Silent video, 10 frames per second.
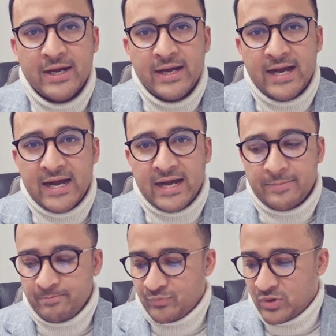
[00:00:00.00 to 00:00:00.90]

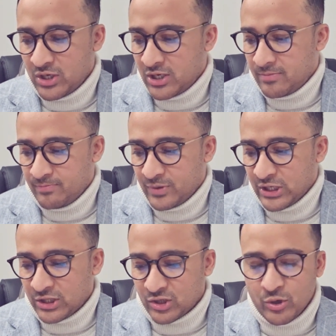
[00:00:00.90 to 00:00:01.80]

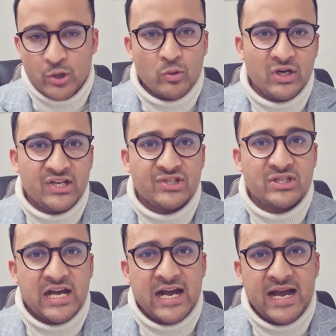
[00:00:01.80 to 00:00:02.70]
The critical list
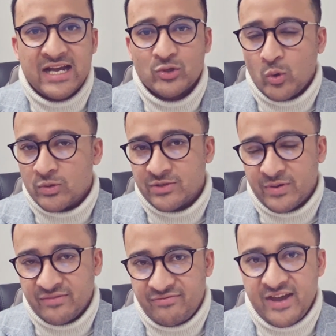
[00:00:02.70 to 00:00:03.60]
has always
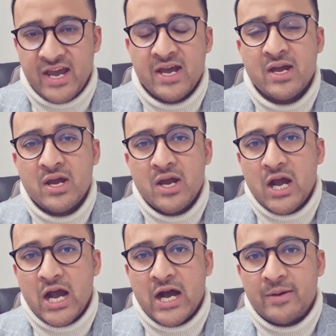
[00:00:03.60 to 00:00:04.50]
been fair,
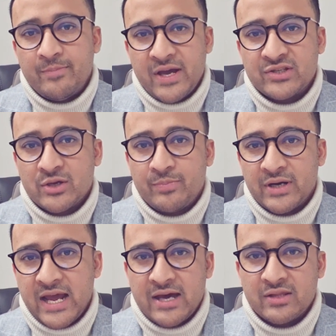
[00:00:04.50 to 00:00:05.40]
based upon
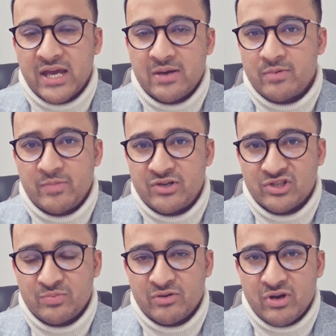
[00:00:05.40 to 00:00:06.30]
how the Canberra
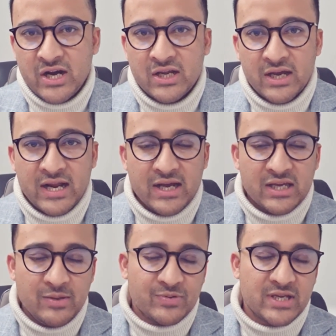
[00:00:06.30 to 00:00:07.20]
metrics been running. And I
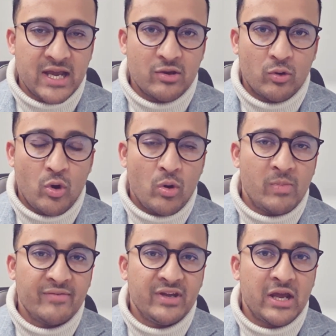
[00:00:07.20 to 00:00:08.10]
keep saying on all
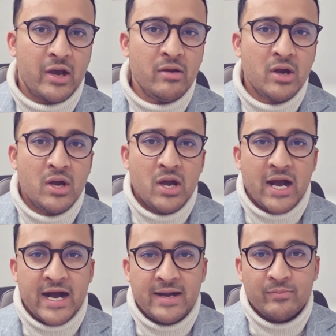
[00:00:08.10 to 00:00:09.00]
my video,
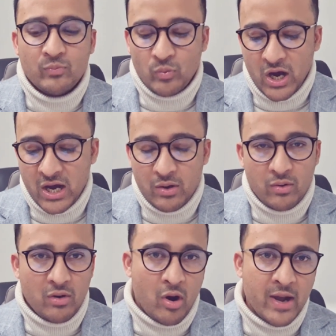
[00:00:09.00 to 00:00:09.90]

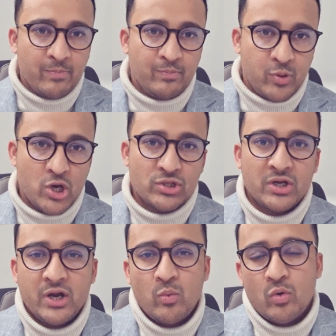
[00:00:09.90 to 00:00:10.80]
I
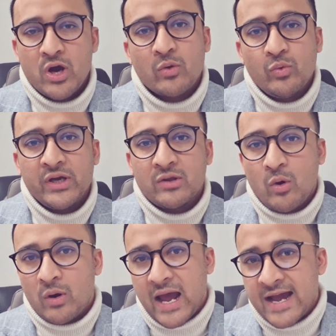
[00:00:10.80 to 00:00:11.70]
personally work with
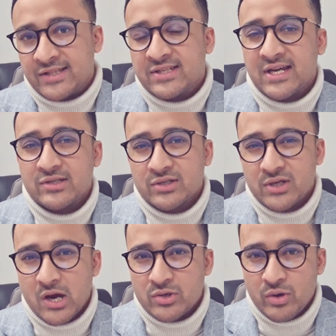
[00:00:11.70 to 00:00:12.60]
all 8 states and
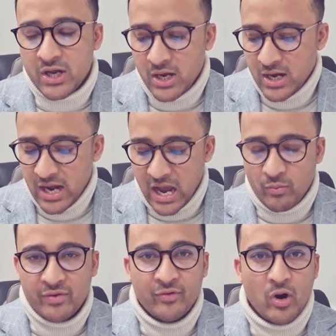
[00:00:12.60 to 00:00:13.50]
territory.
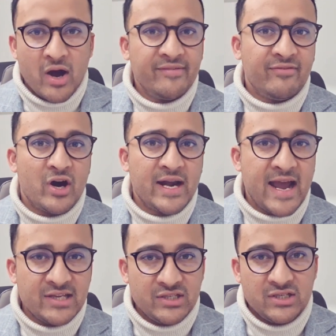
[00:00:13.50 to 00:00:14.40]
However, I find
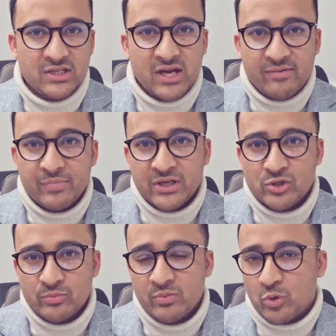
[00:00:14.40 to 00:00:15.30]
ACT government
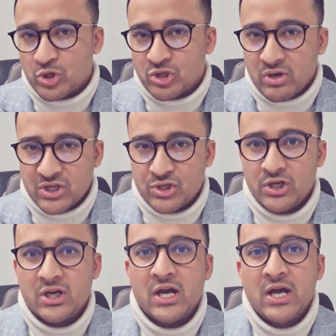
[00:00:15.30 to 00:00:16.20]
to be more
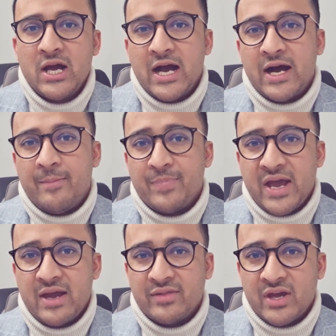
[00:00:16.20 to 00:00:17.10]
structured.
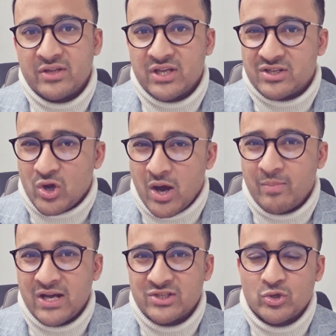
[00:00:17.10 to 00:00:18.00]
Their
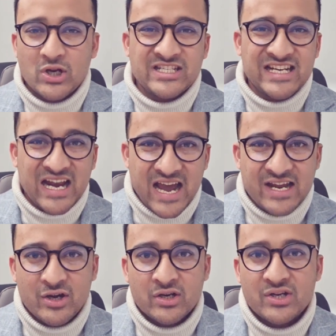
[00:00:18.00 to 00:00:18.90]
timeline's not
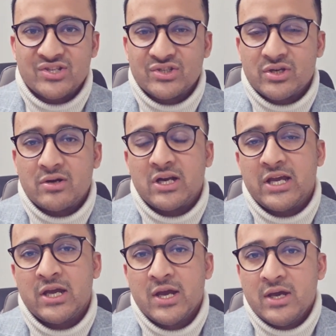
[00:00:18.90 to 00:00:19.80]
delayed
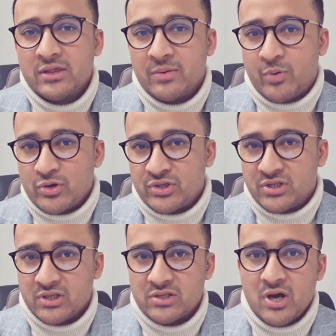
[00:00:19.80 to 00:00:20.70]
unnecessarily. The
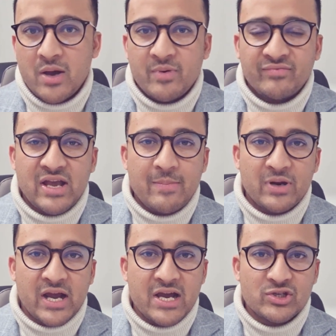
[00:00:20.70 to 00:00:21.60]
processing time of the
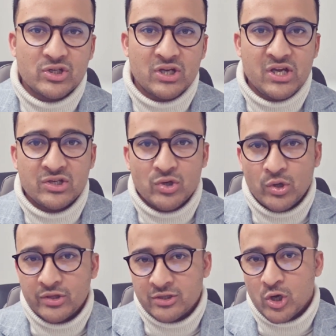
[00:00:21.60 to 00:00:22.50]
application is
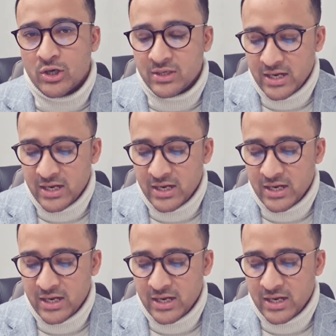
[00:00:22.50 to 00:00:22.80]
on the dot.